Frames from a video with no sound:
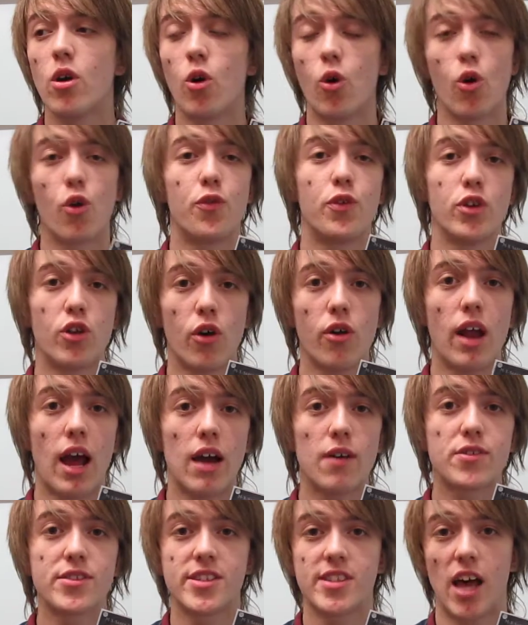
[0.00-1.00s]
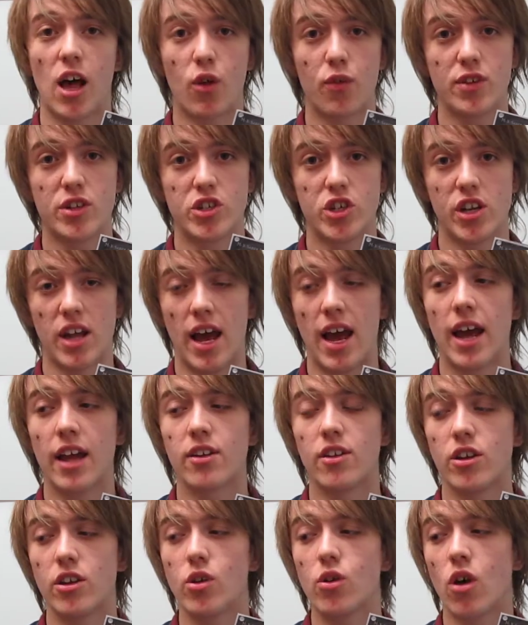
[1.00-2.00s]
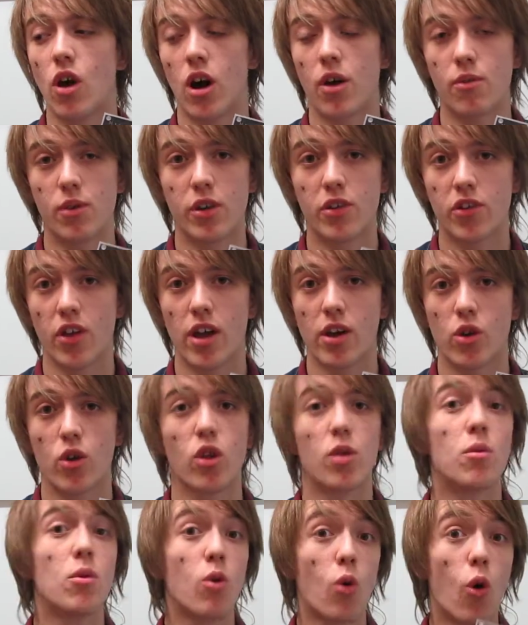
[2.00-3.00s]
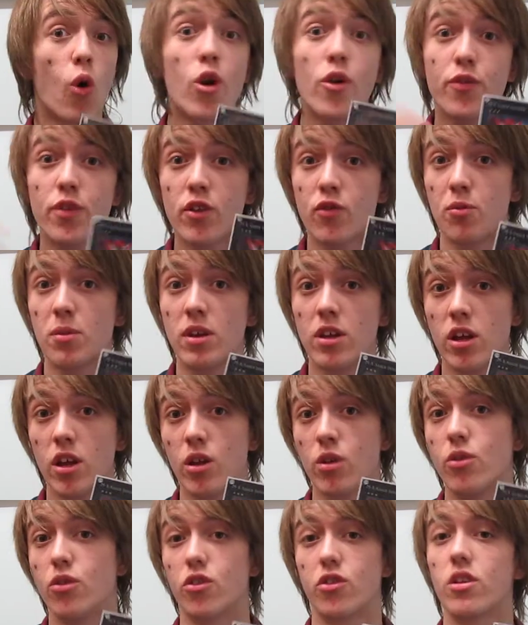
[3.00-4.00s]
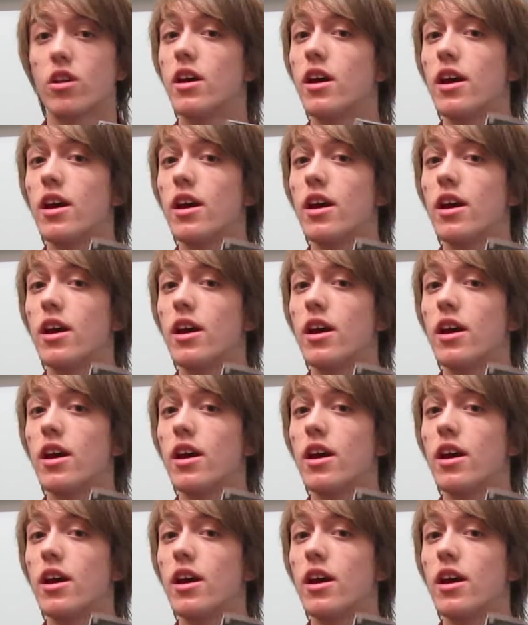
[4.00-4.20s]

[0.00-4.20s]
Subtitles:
or if you don't have salvage in hand and you can't recycle them, or if they've been used.